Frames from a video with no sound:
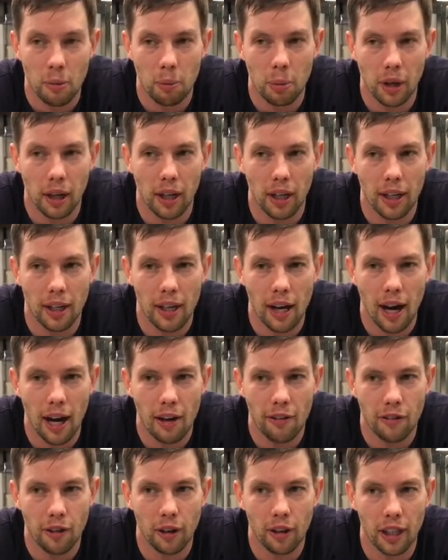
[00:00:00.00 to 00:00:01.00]
But
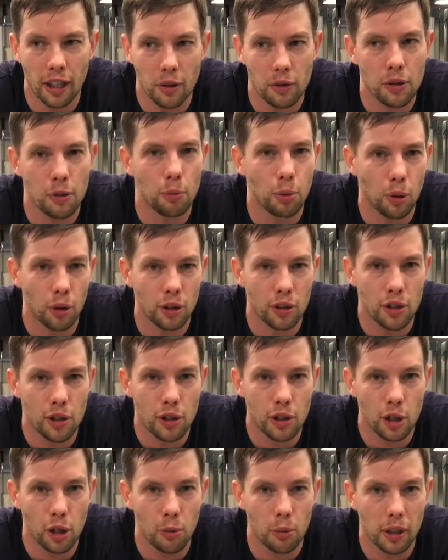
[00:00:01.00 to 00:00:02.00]
I felt like it was important
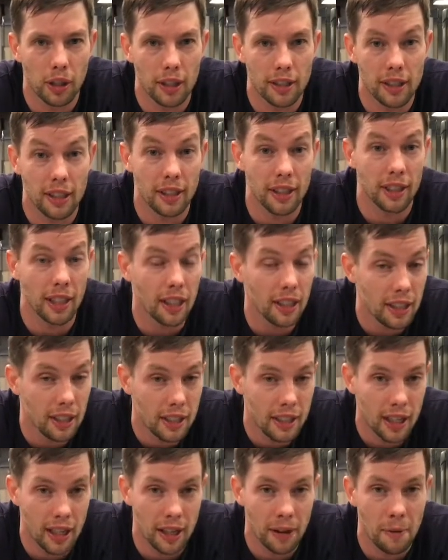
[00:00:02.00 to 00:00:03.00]
to show because at the end
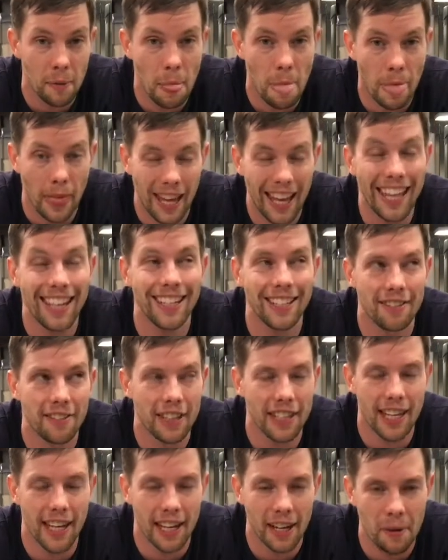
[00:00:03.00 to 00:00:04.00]
of
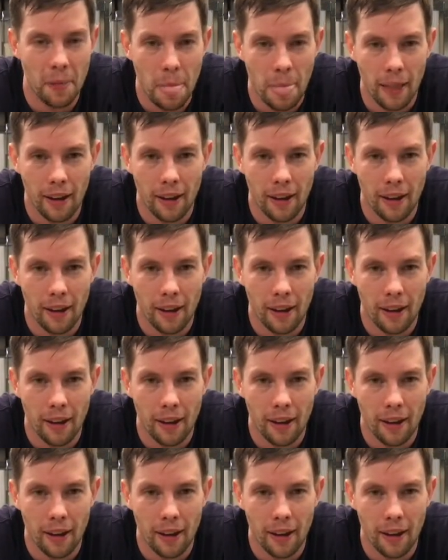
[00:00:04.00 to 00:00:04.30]
the day,